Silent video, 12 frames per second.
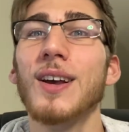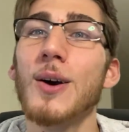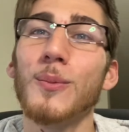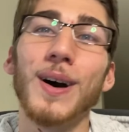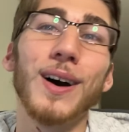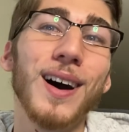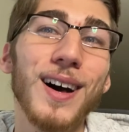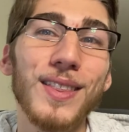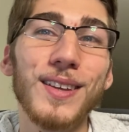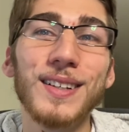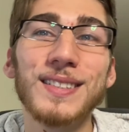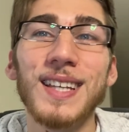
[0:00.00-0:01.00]
while
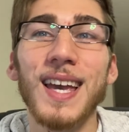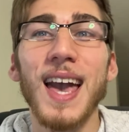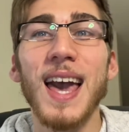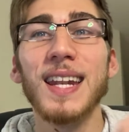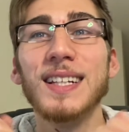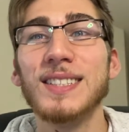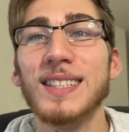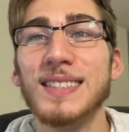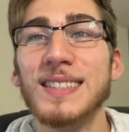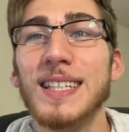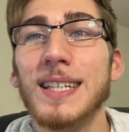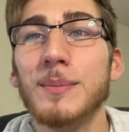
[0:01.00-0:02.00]
others heading to
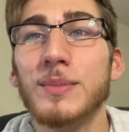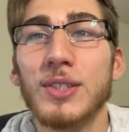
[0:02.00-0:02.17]
deep,